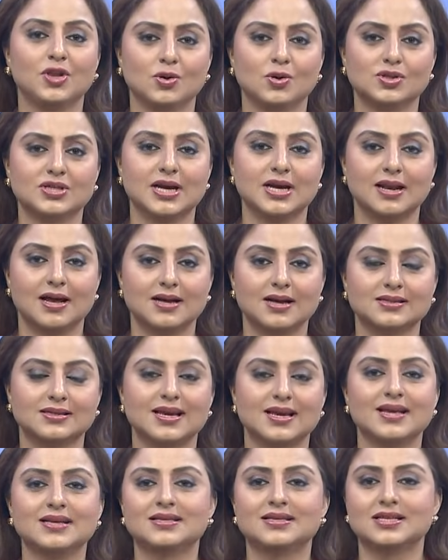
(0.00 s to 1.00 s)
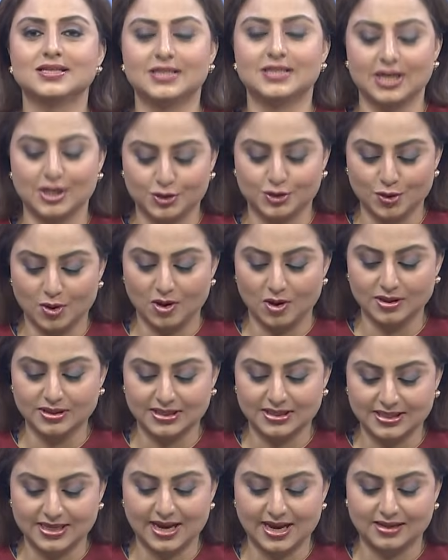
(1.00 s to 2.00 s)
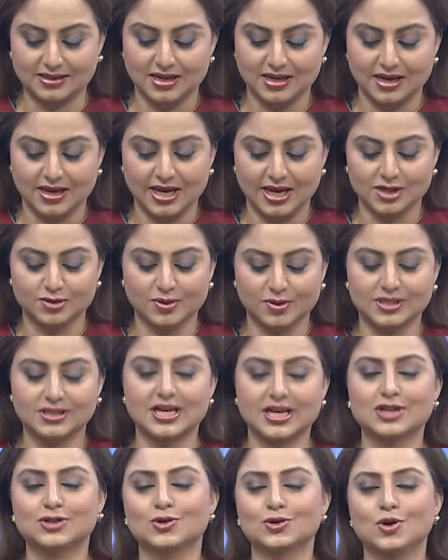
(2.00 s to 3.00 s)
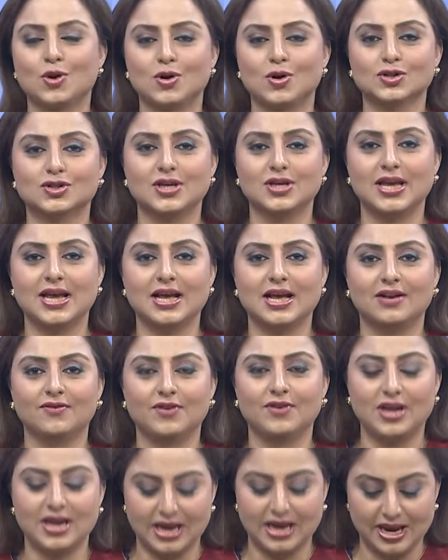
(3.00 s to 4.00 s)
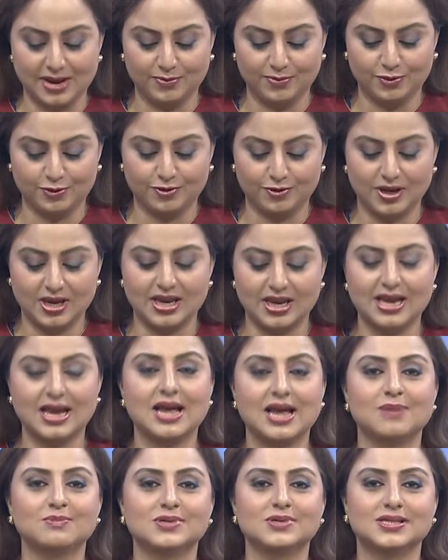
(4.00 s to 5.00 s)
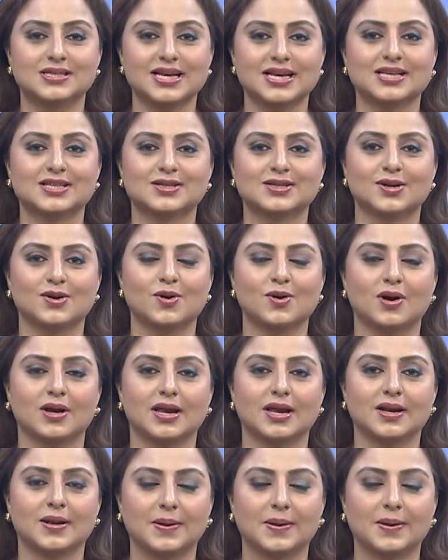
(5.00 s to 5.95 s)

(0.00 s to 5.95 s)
You tell us, is the stage all set? ISRO is set to launch the L V M three M six rocket.